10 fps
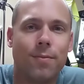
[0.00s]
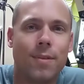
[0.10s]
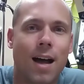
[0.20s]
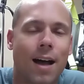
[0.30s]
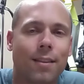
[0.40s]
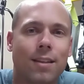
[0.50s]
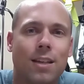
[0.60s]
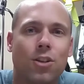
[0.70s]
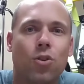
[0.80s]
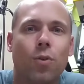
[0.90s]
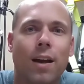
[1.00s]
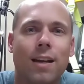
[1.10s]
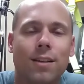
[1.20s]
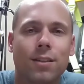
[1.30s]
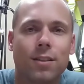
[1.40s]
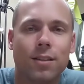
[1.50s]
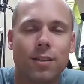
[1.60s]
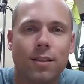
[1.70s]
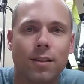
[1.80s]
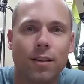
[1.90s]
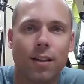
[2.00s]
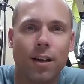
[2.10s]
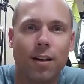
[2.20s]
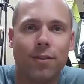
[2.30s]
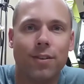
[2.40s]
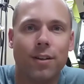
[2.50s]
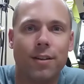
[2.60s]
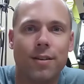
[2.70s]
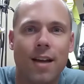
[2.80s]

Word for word: not the greatest of uh,